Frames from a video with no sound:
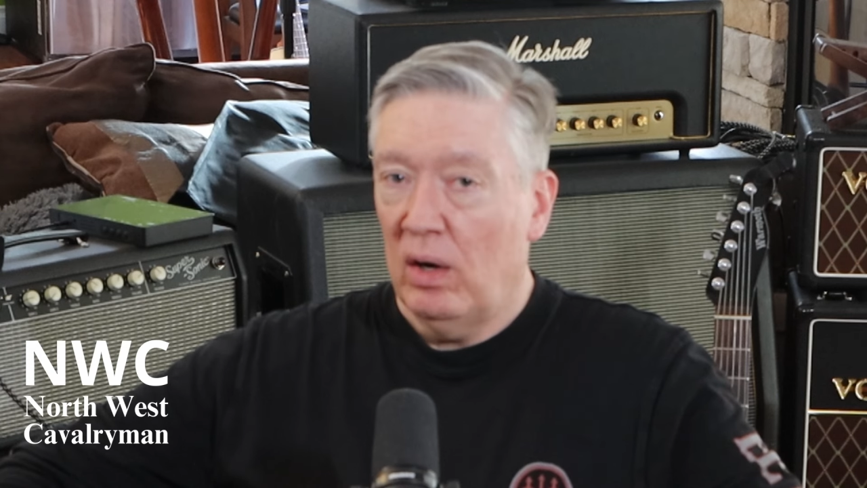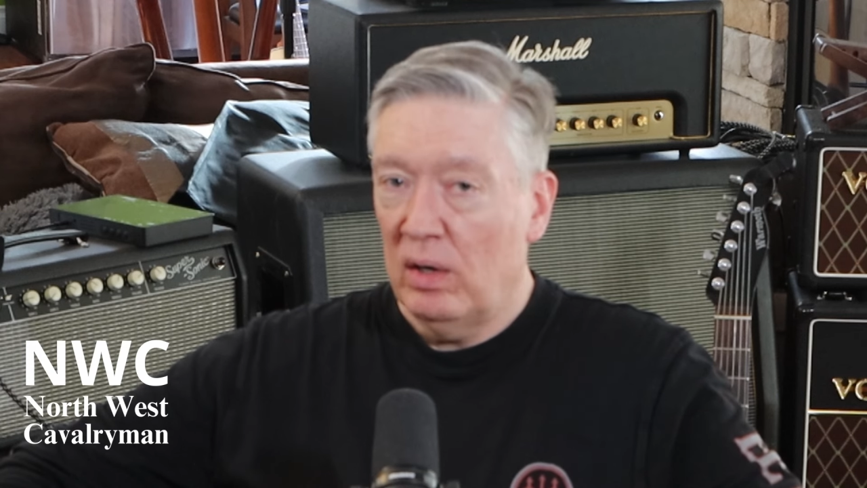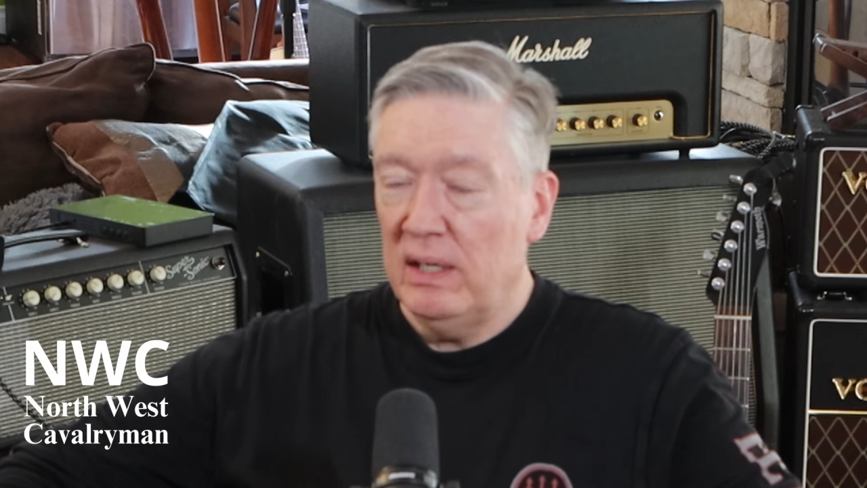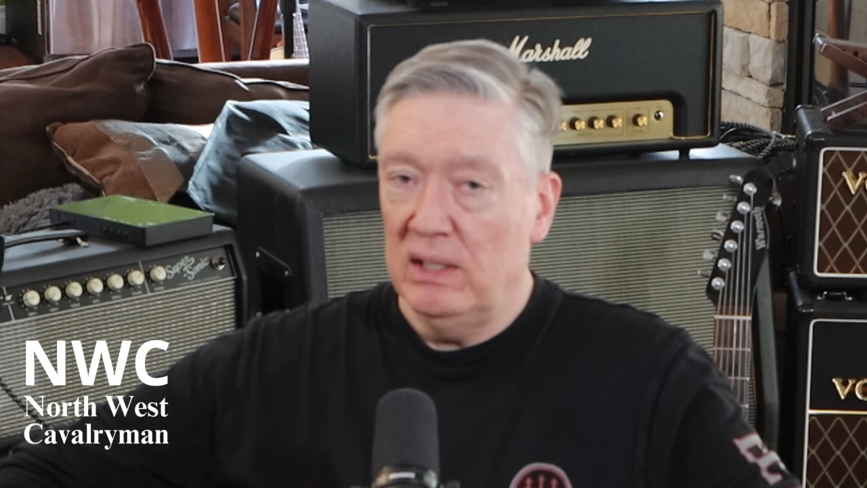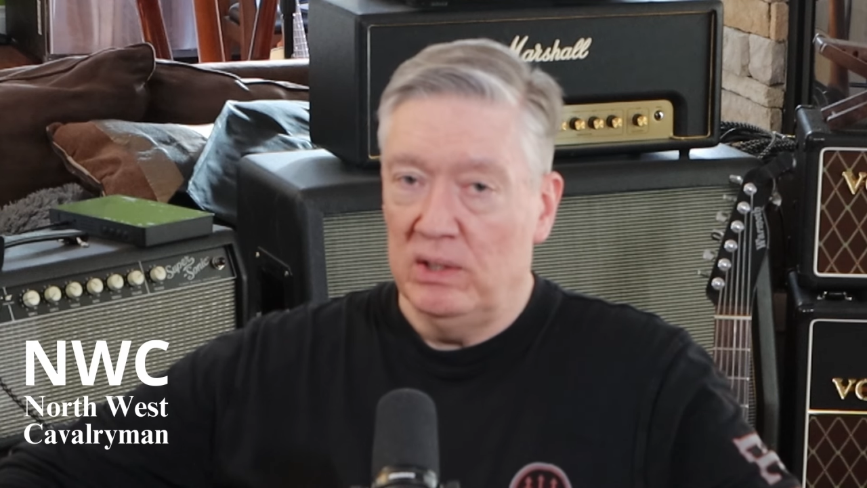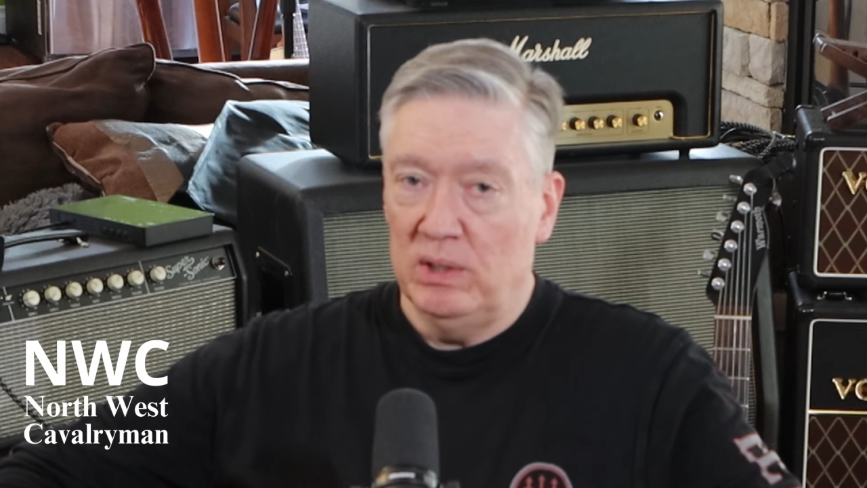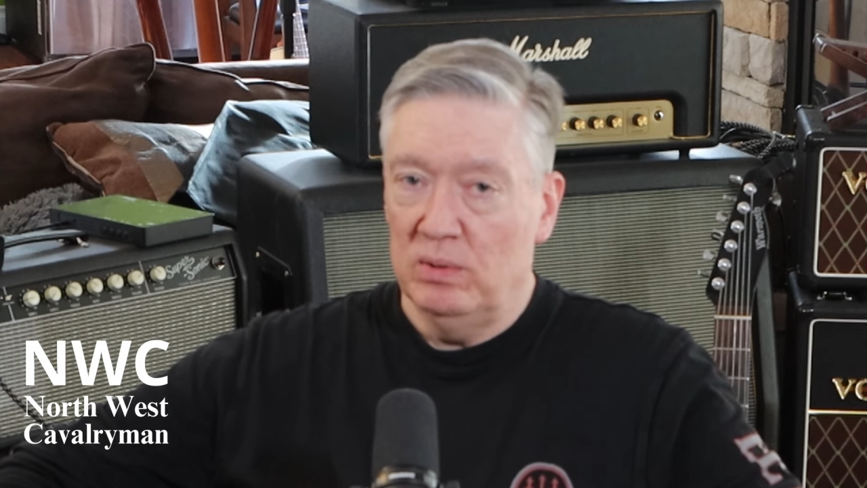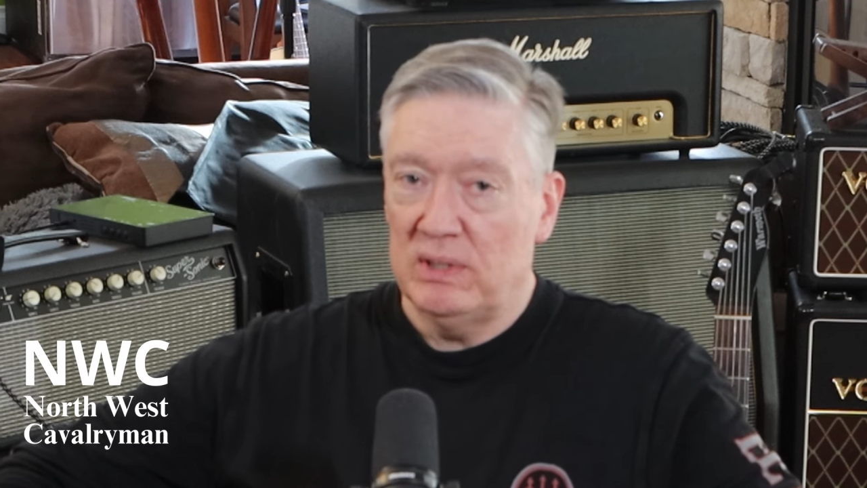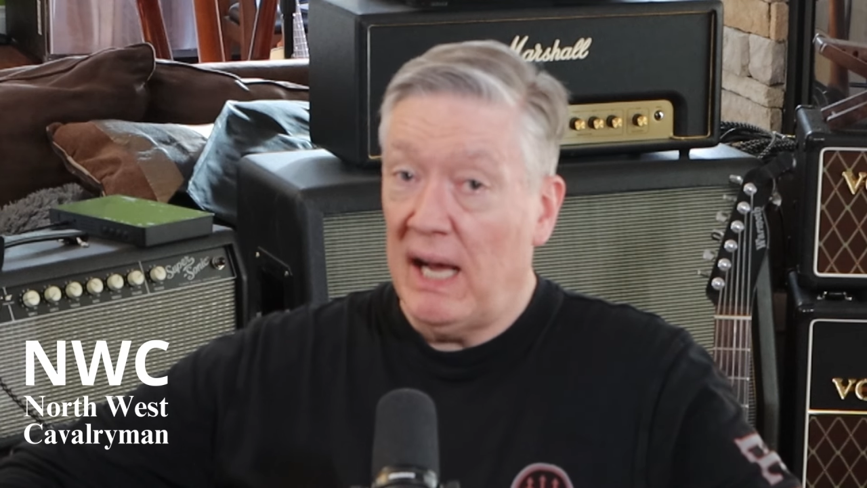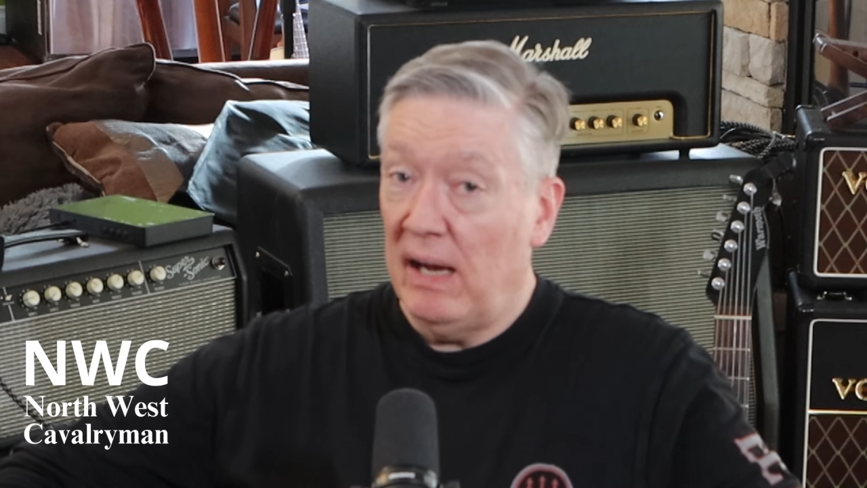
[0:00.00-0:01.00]
heart
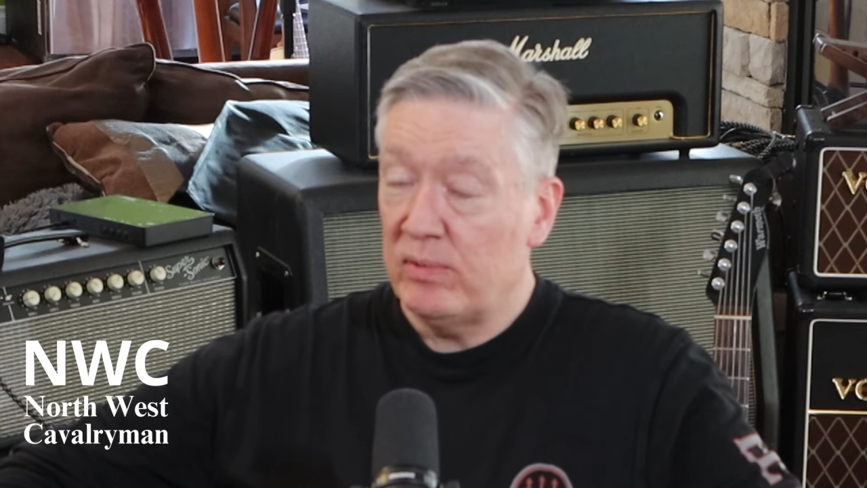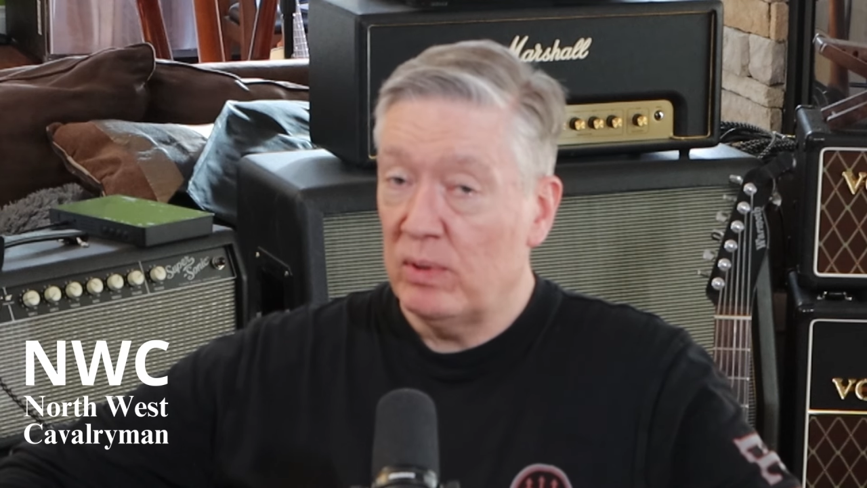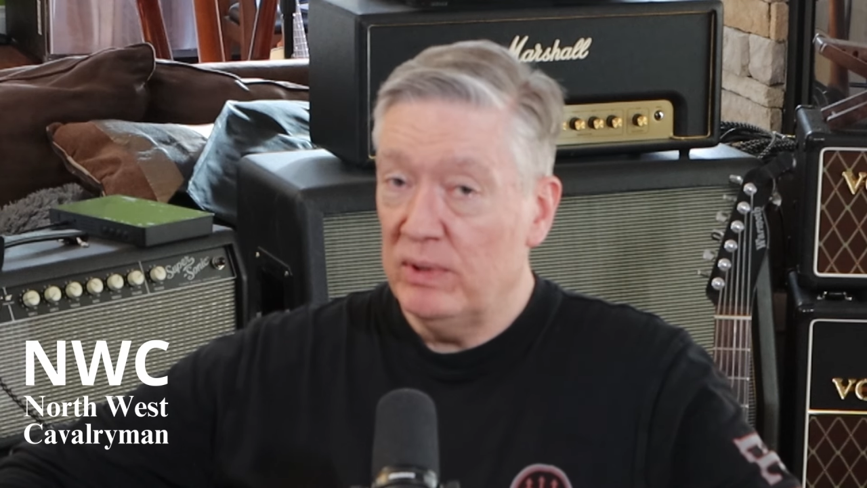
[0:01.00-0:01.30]
issues after